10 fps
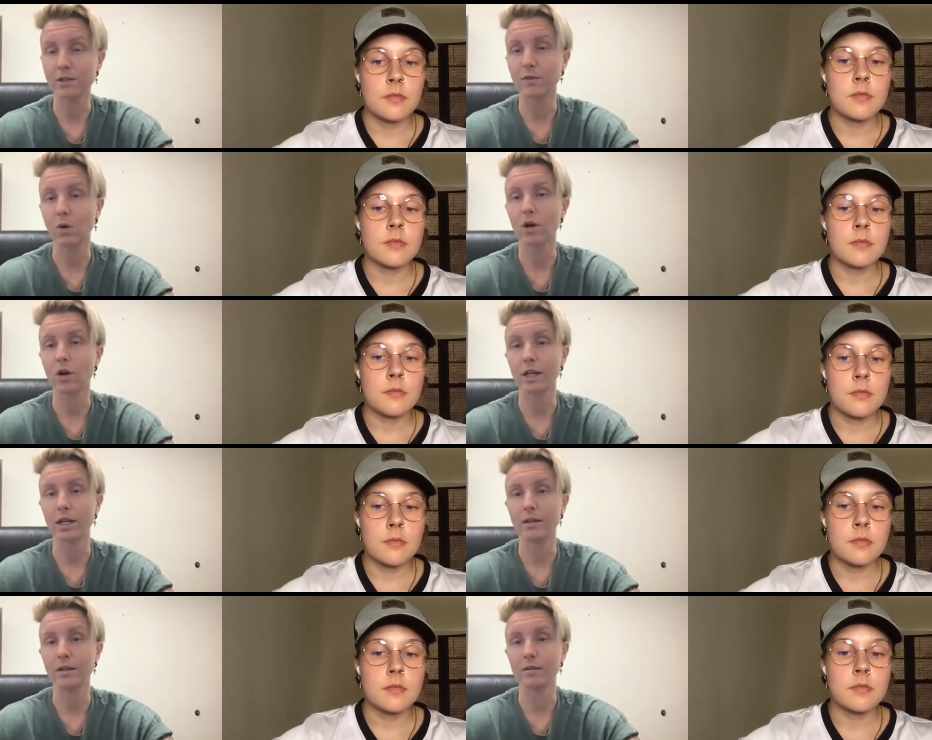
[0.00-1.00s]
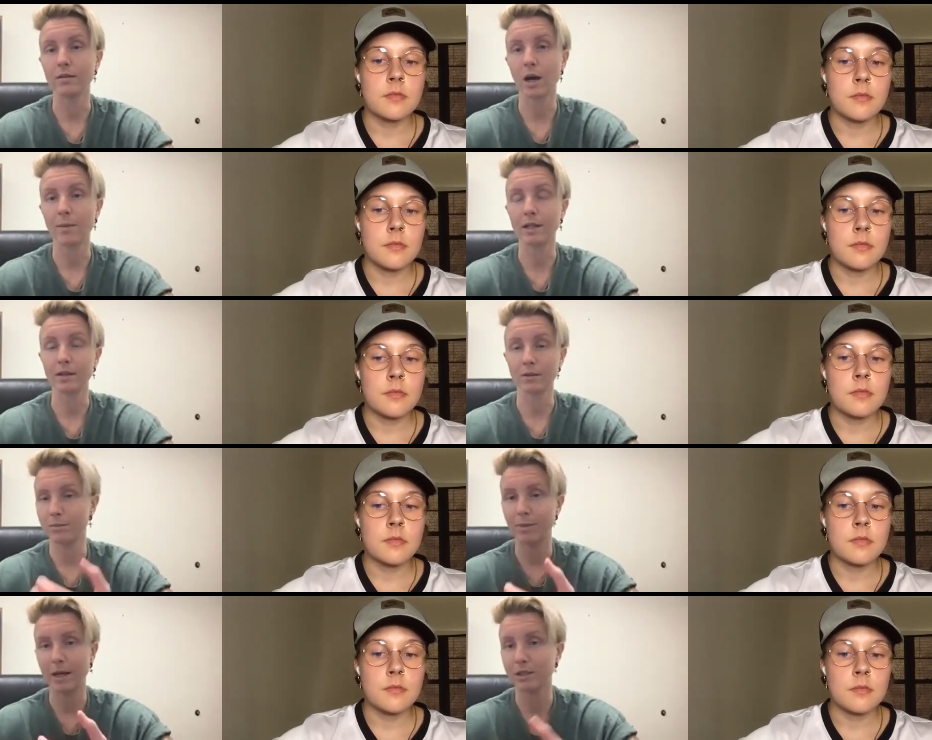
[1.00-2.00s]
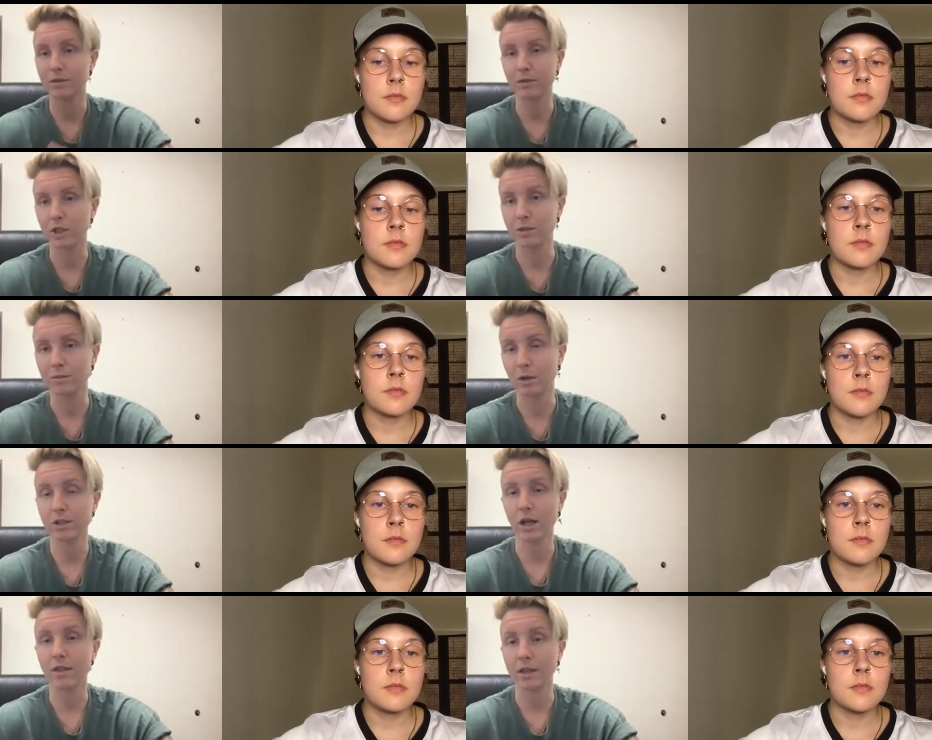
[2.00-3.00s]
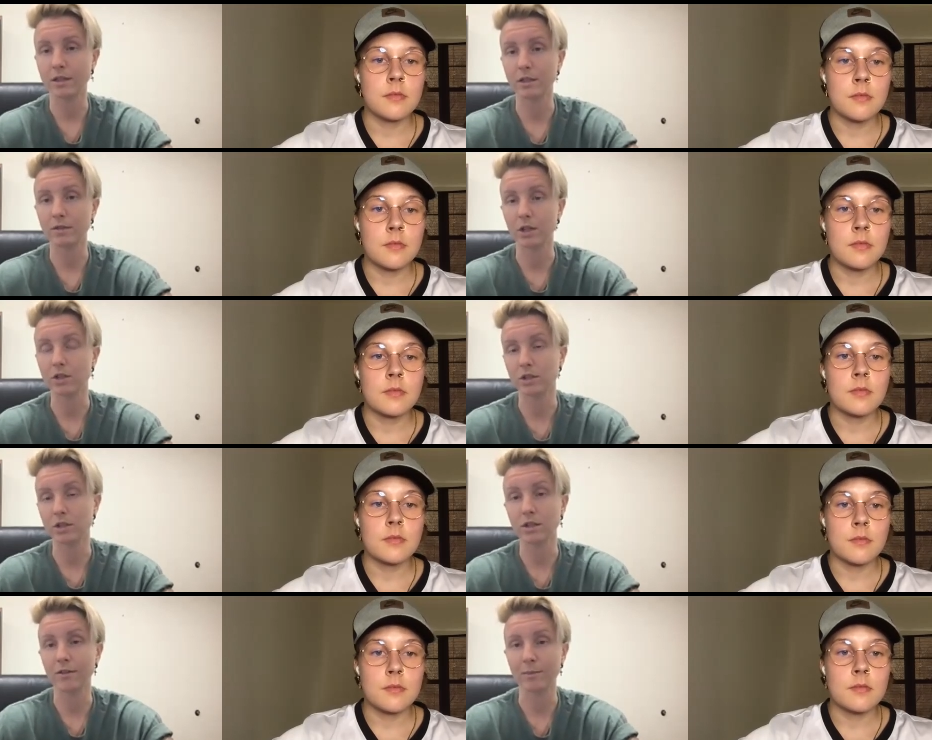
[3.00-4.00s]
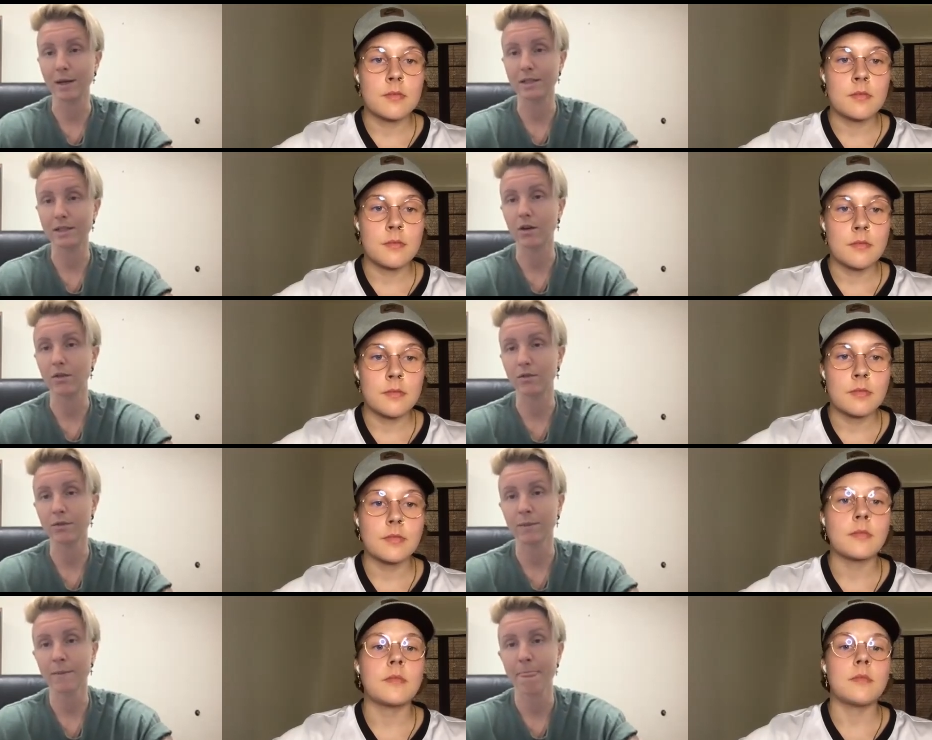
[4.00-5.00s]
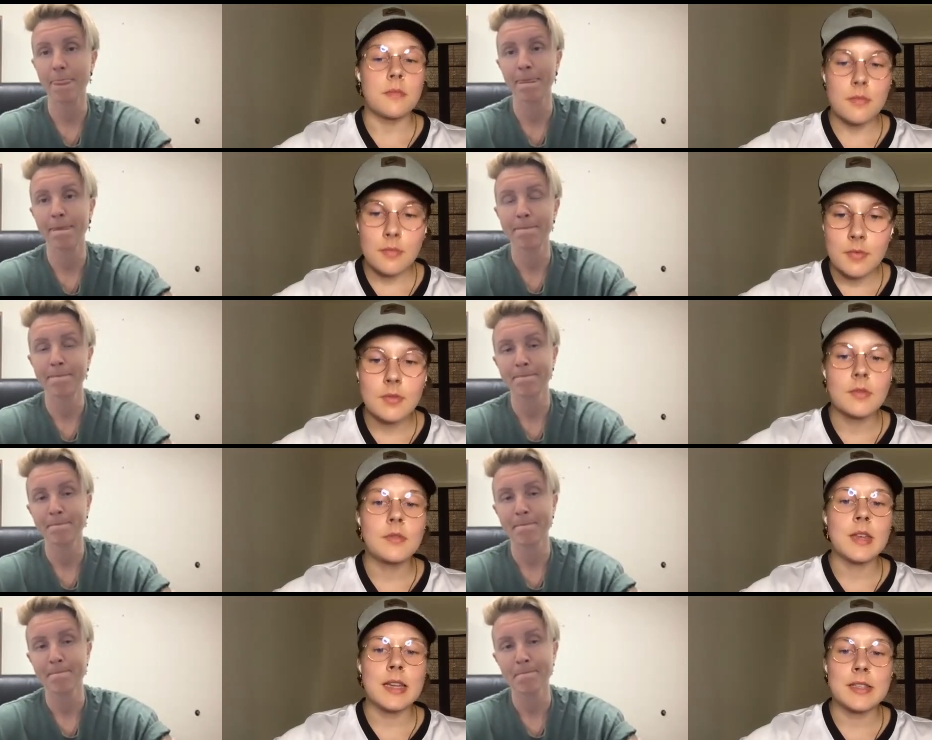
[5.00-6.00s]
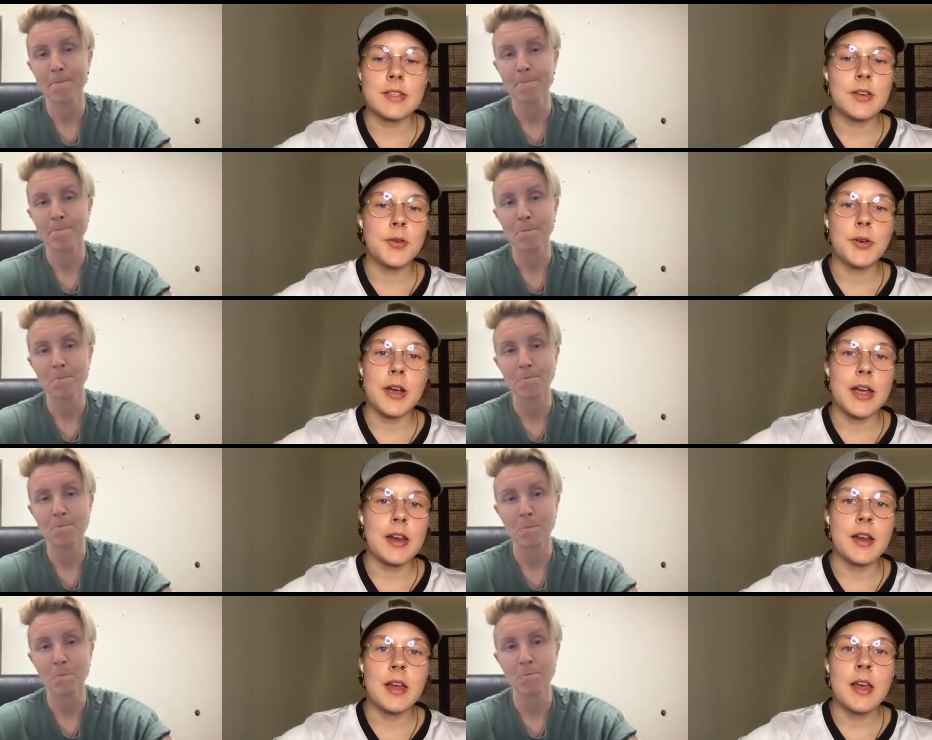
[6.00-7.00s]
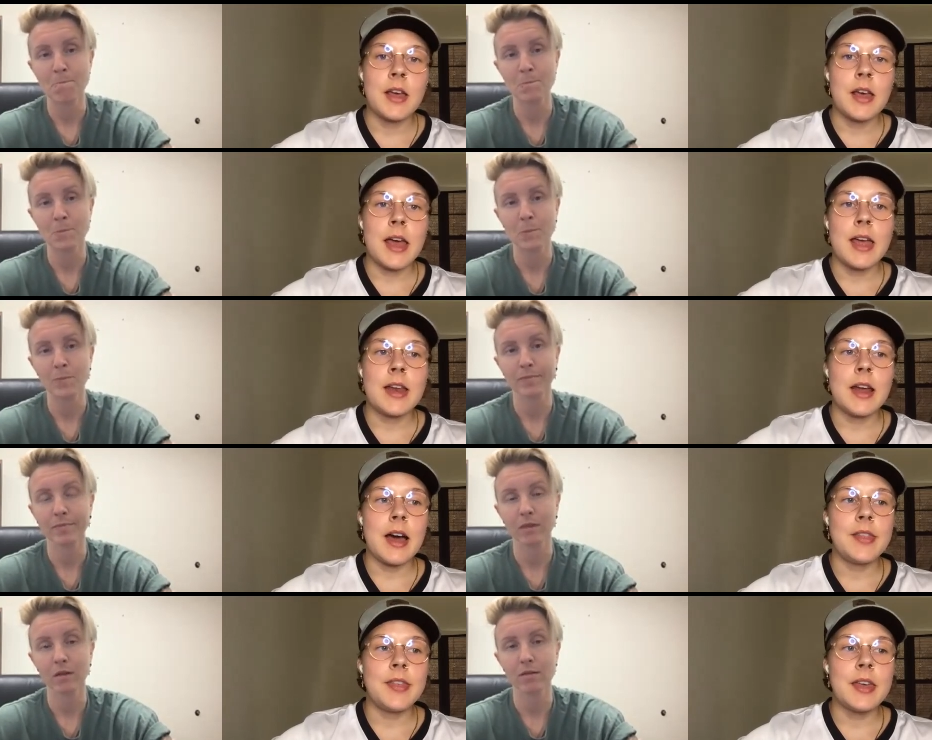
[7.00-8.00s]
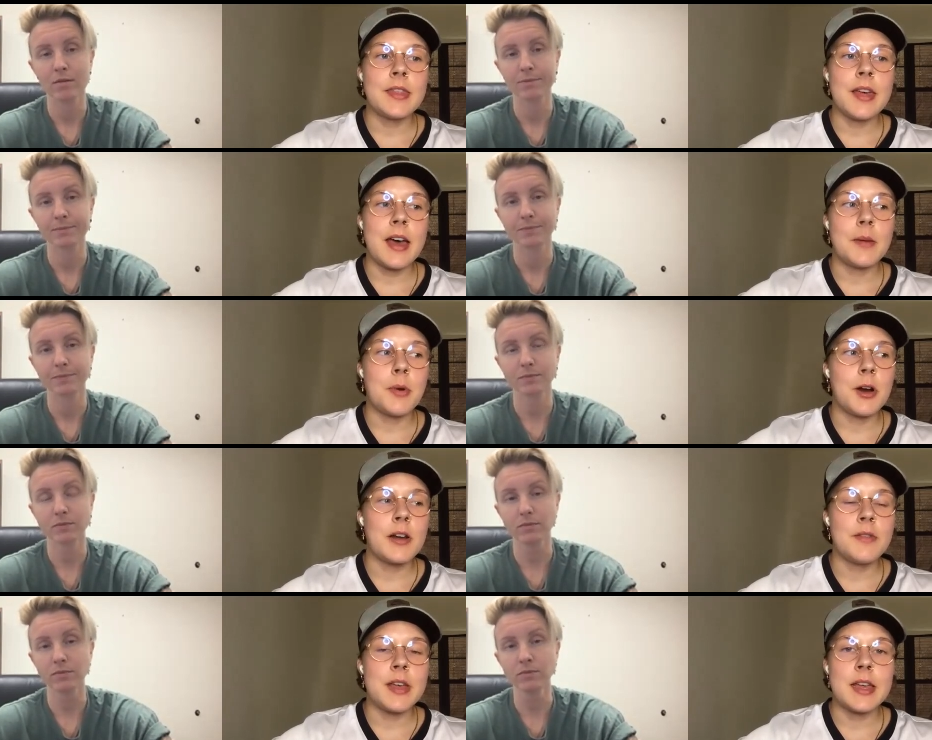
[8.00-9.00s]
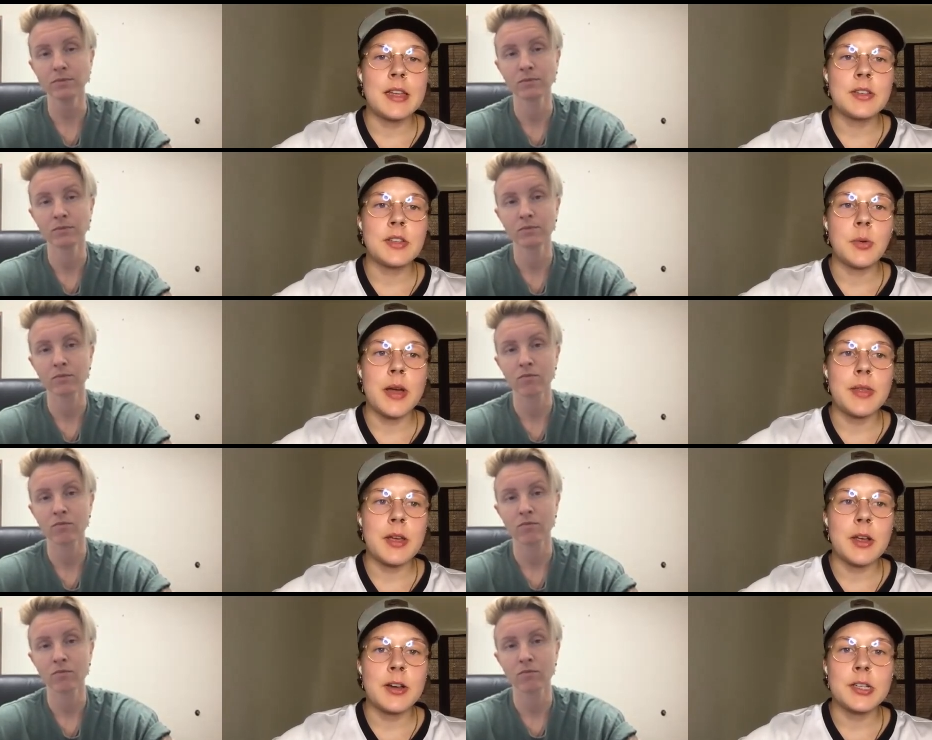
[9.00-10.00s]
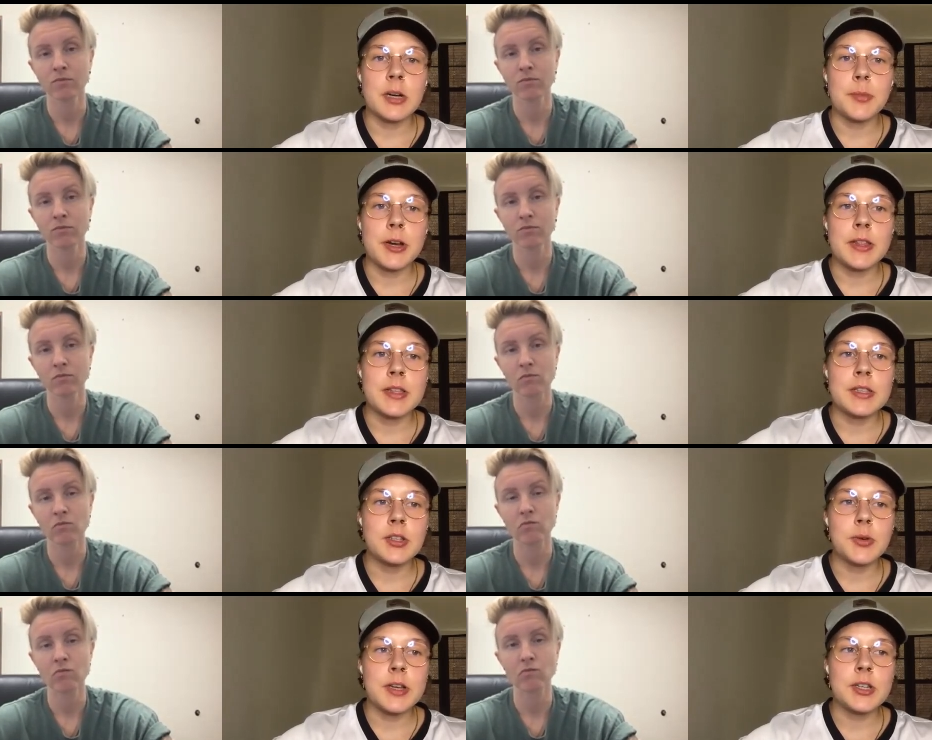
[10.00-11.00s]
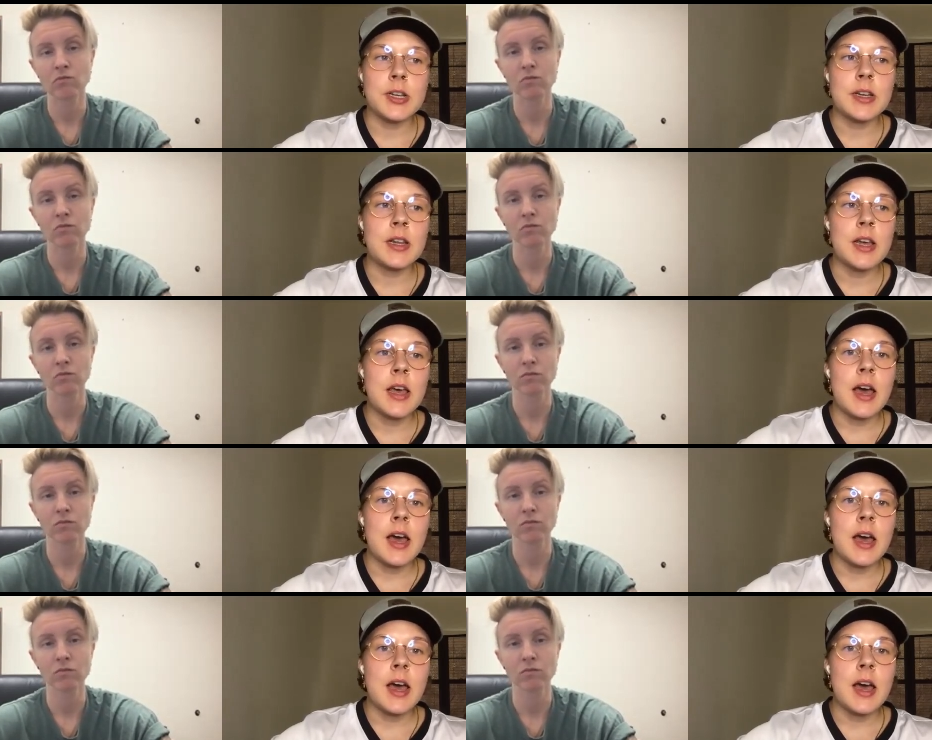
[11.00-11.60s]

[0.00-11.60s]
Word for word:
Speaker 1: forward in becoming the best version, most authentic version of myself.
Speaker 2: That's so great. And I think that part of it is the way that you're interpreting the situation.